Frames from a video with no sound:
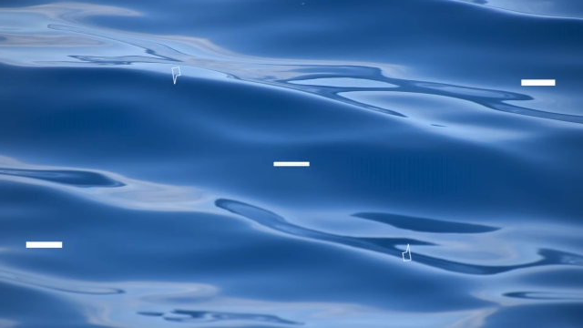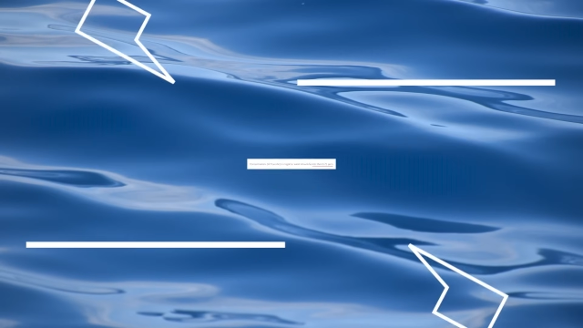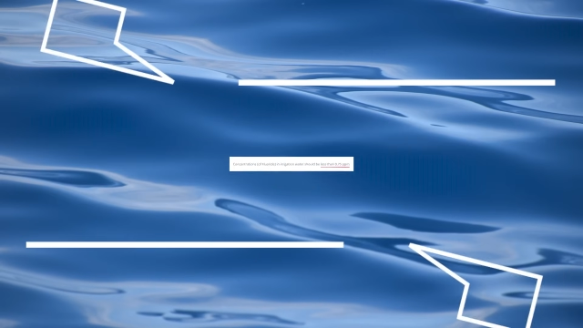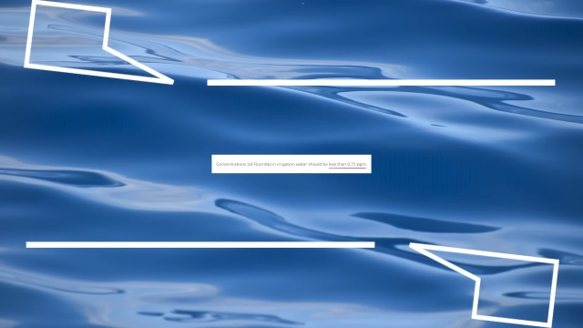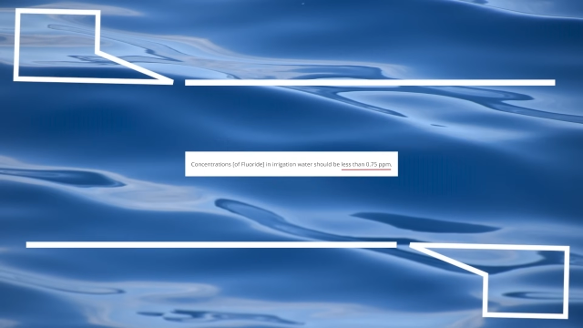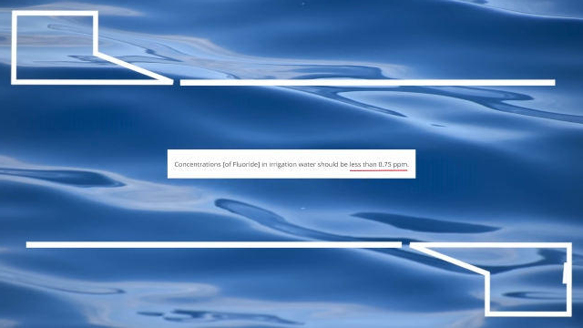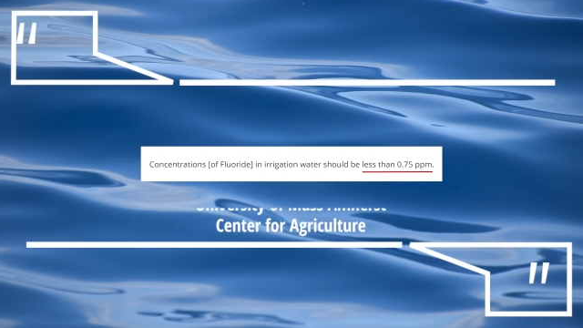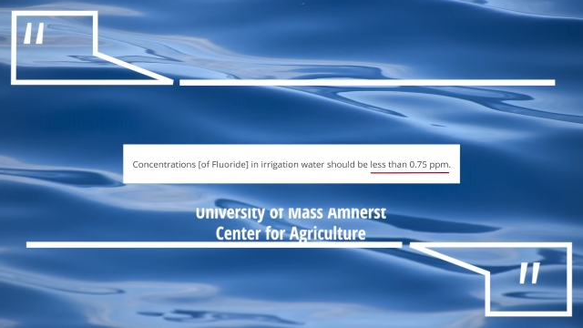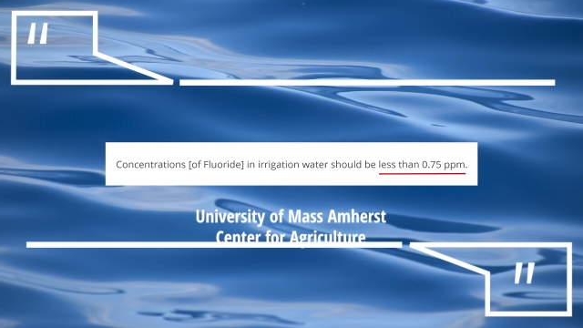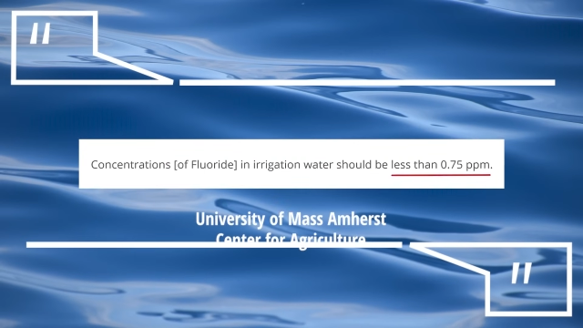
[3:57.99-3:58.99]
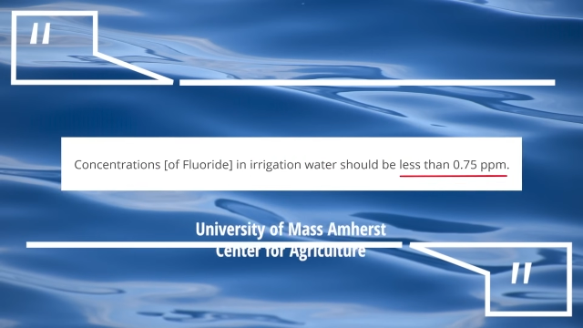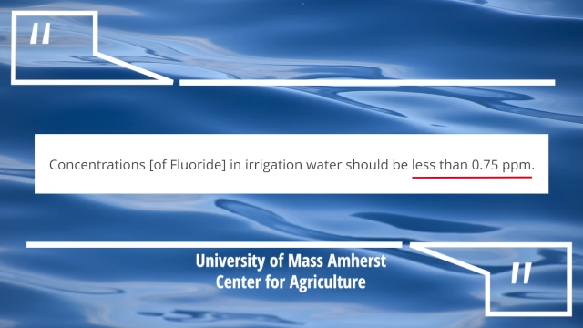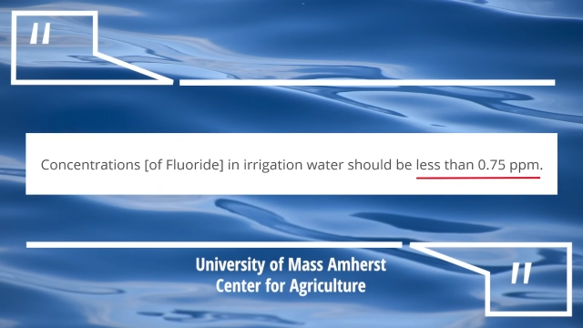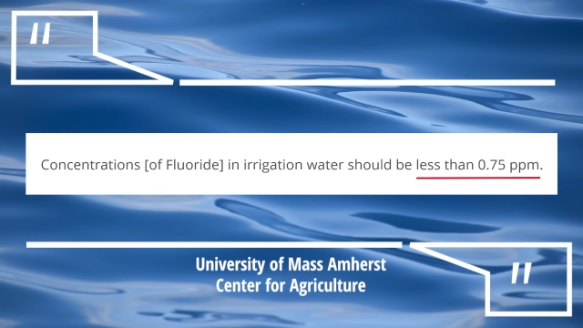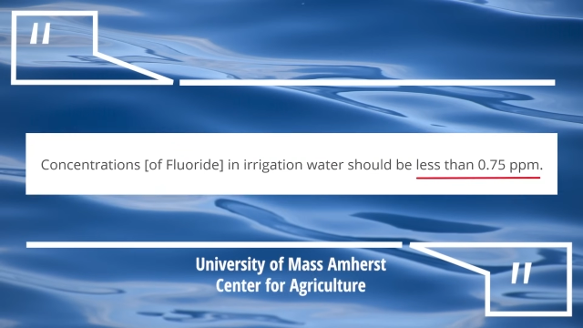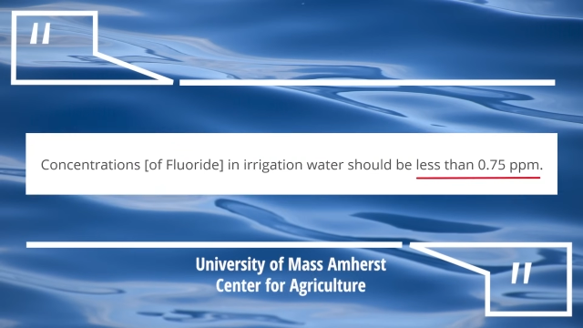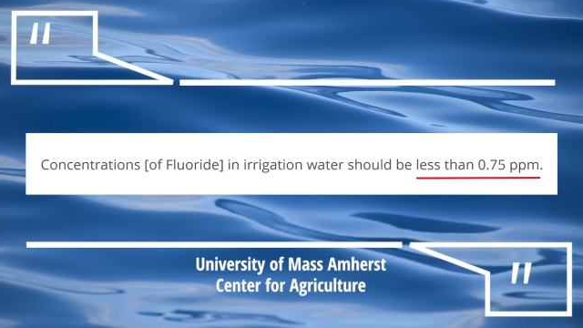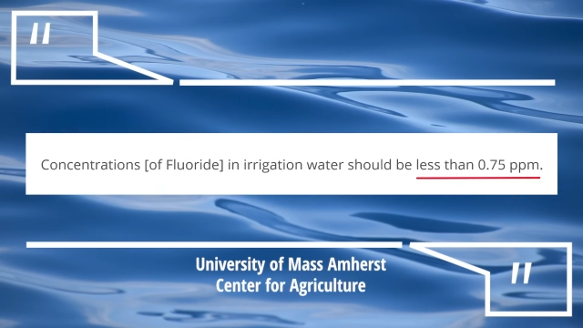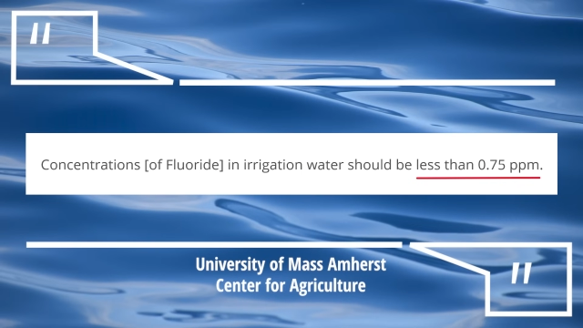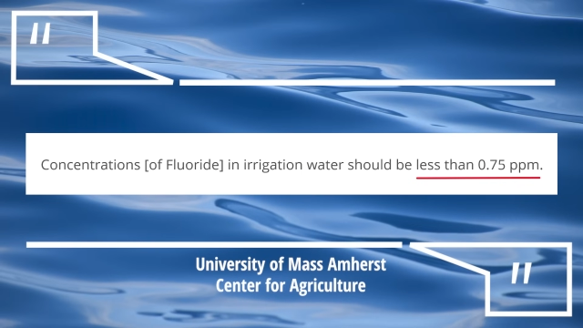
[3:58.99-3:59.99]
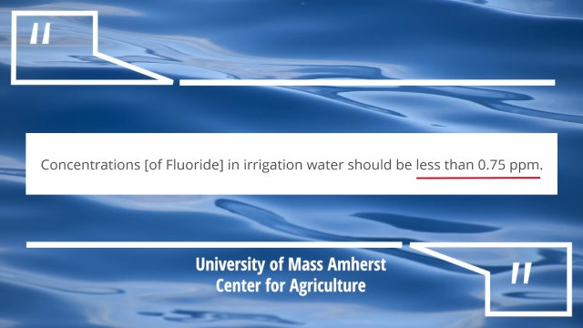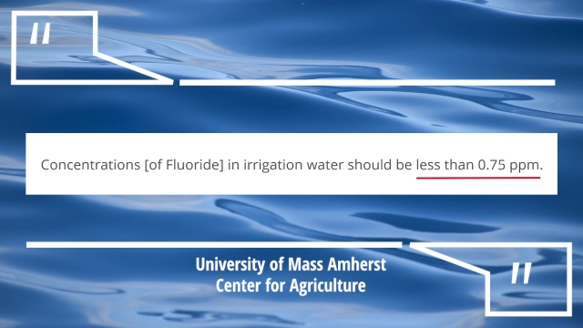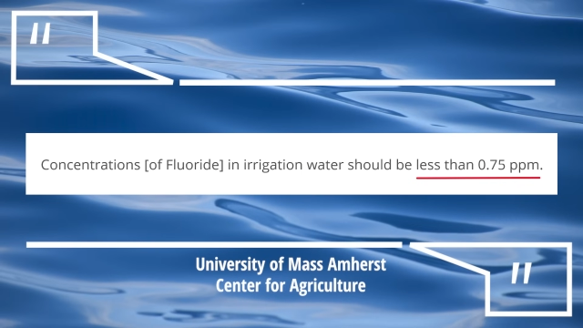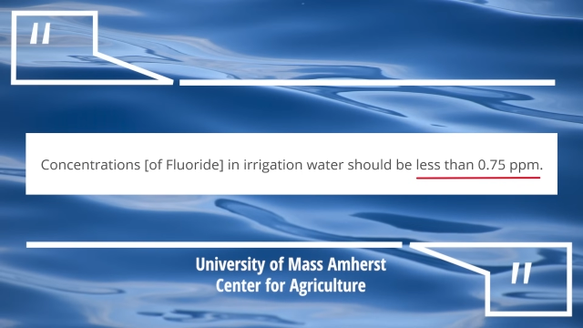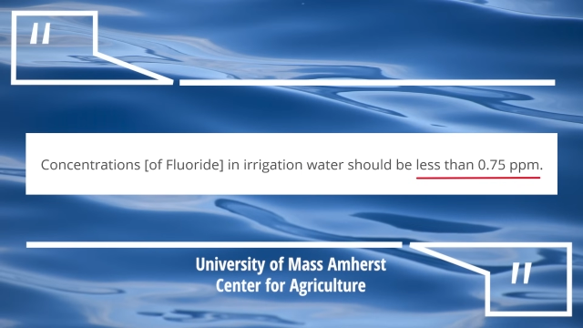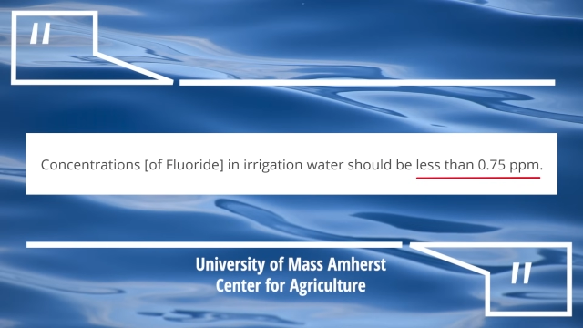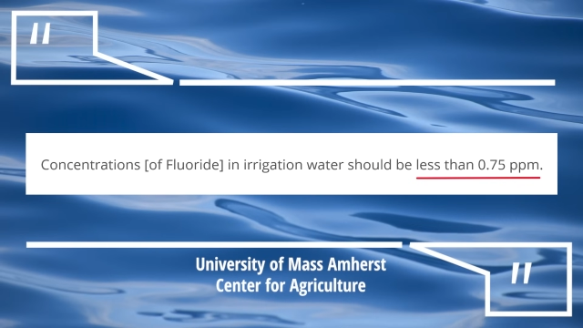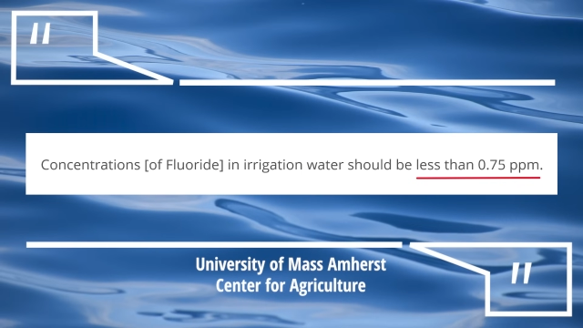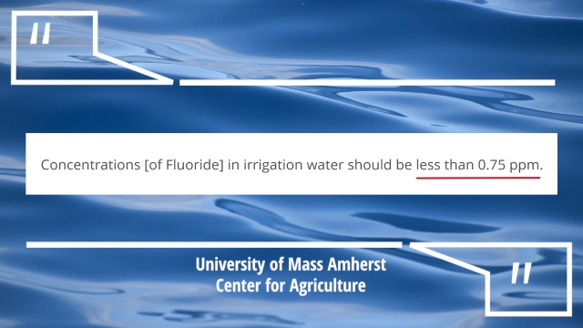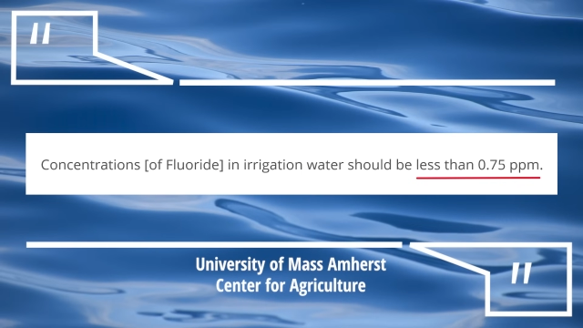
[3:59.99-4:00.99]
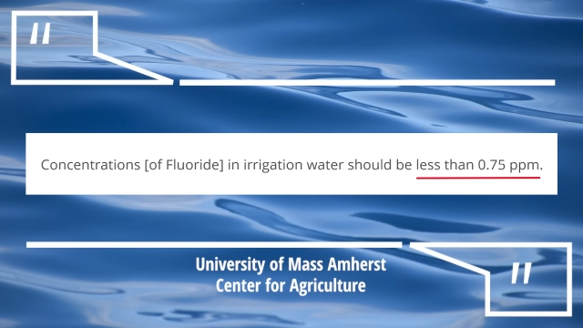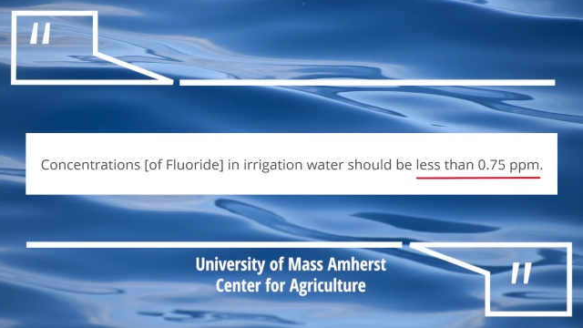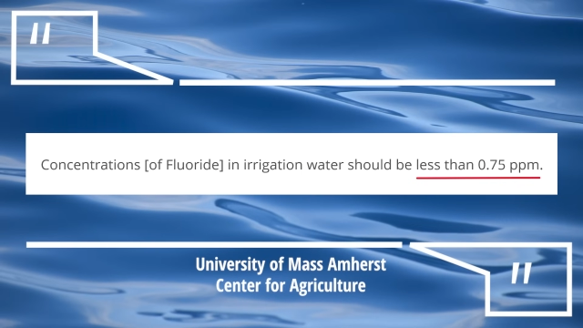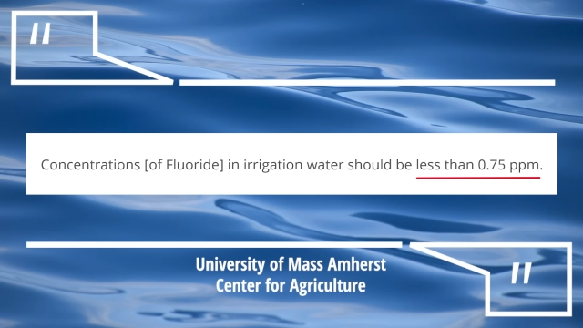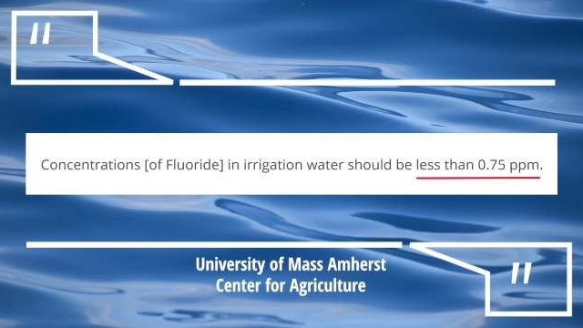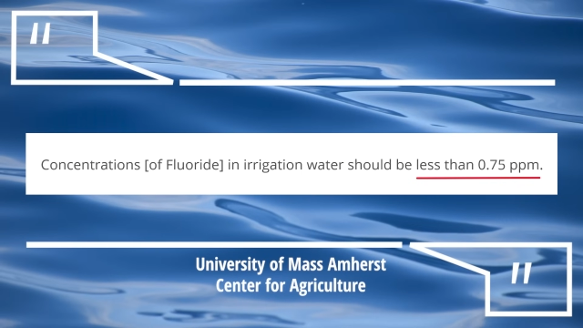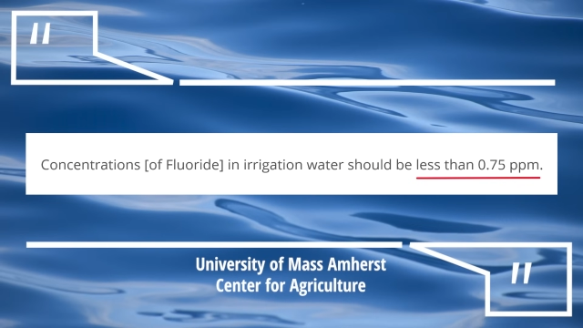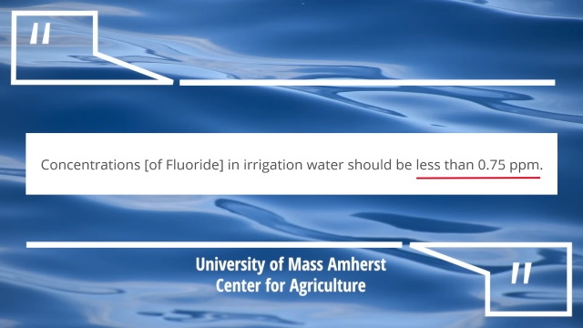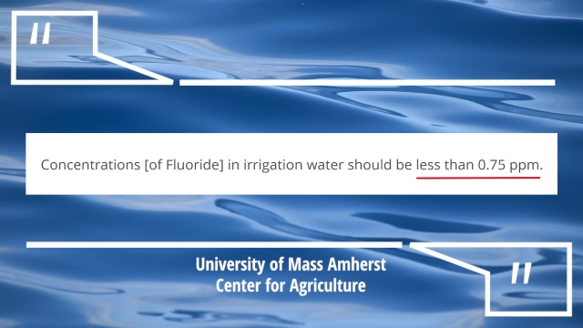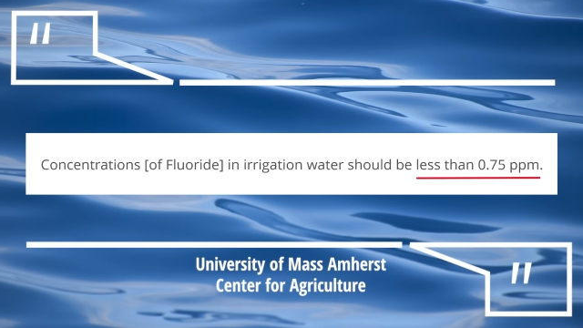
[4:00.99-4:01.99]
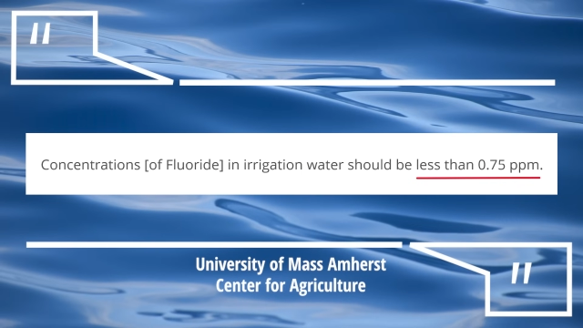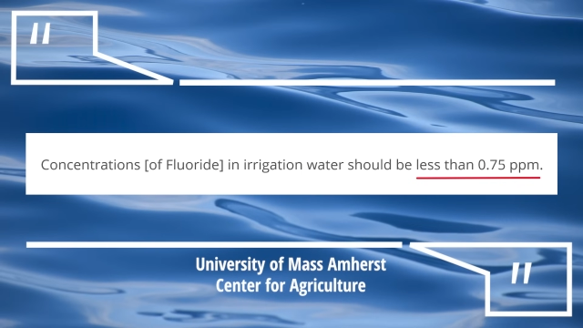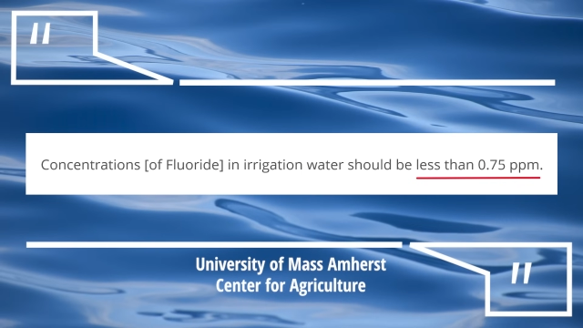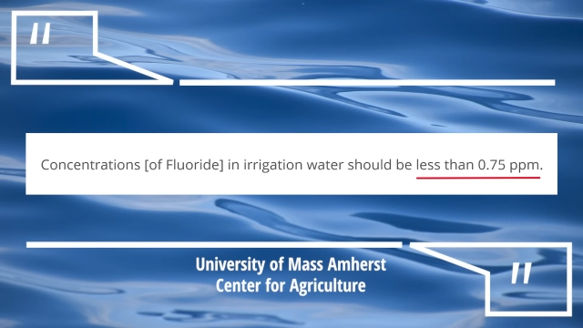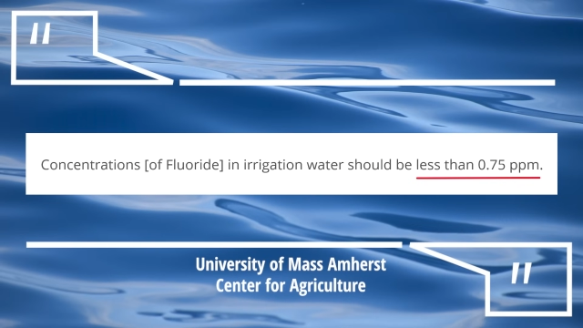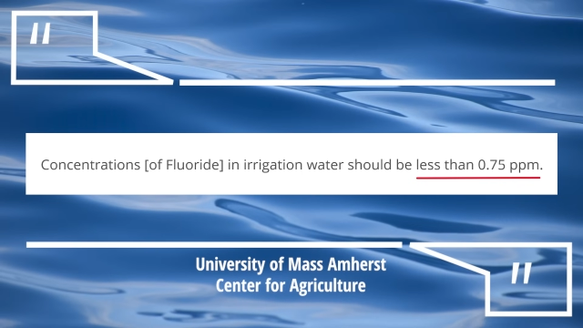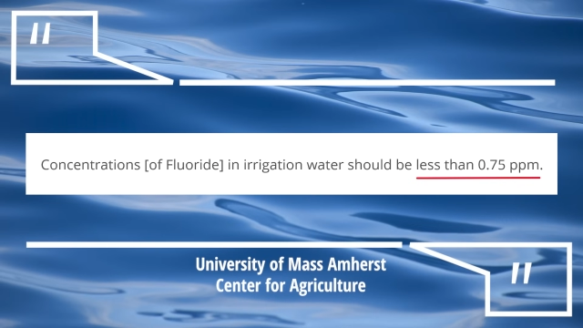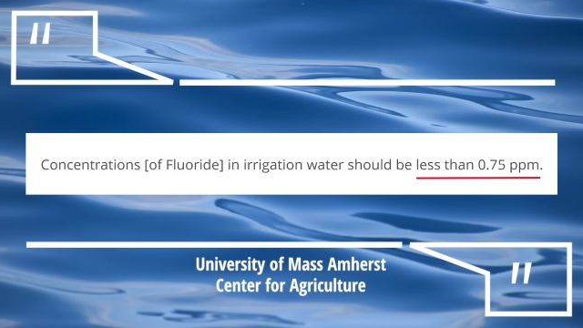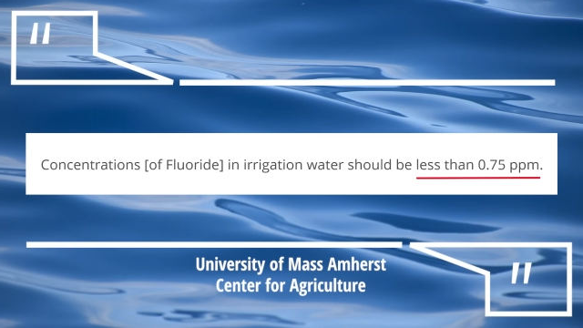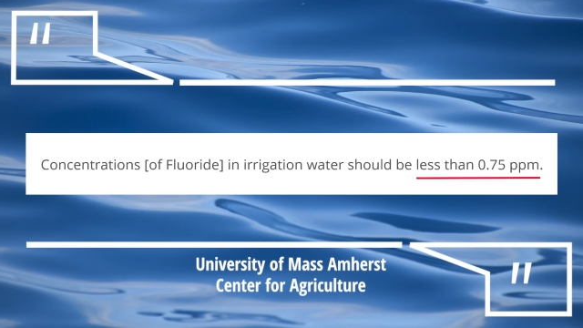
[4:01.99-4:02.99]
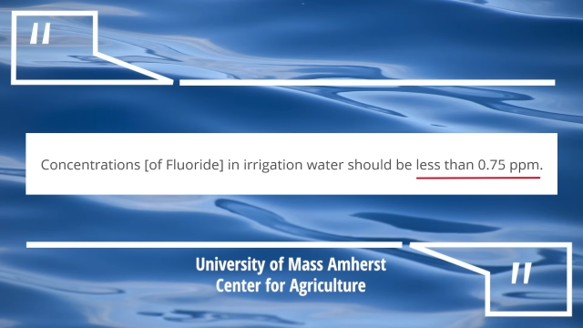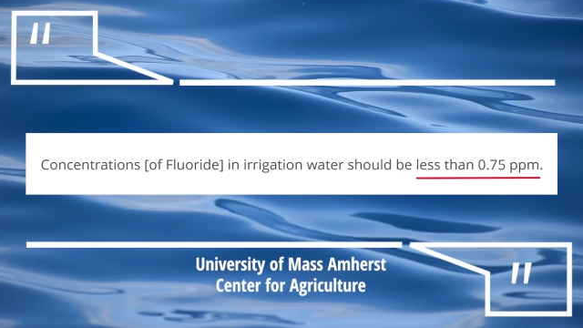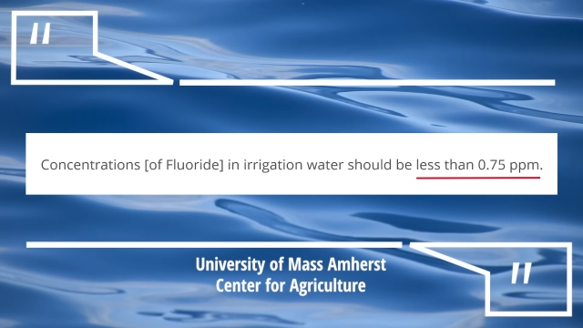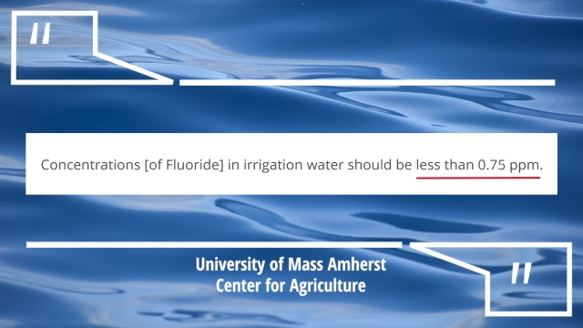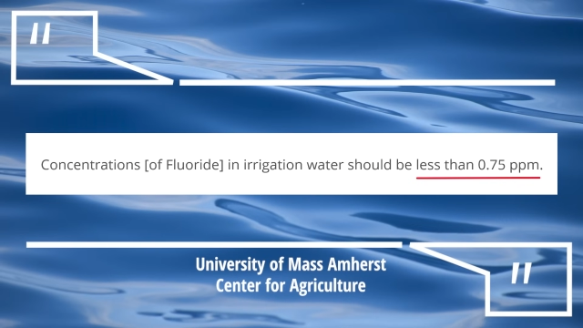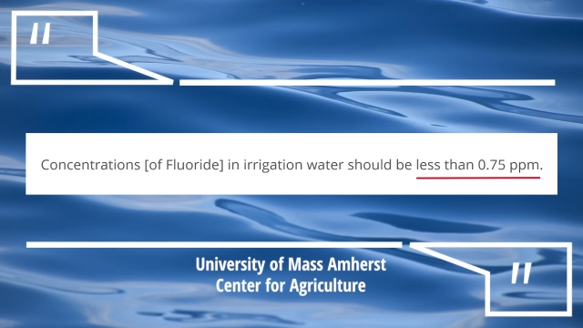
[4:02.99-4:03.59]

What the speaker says: [unreadable: no face in view]